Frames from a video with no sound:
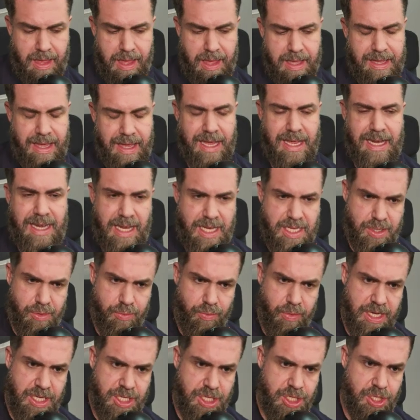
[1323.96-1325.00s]
Okay, you need to
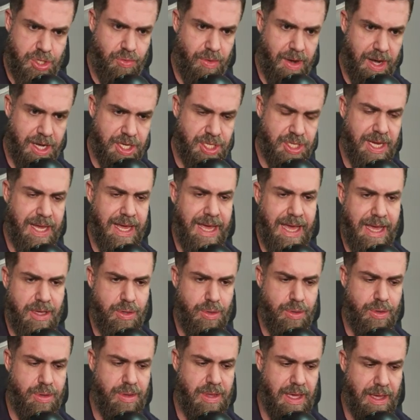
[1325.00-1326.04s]
restructure how you
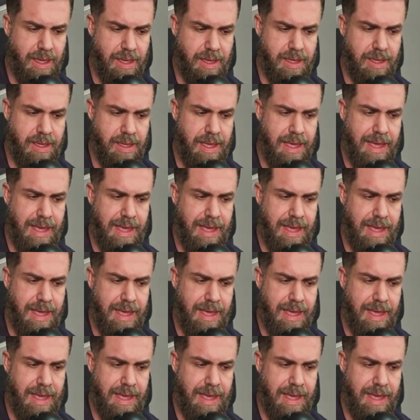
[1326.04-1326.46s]
think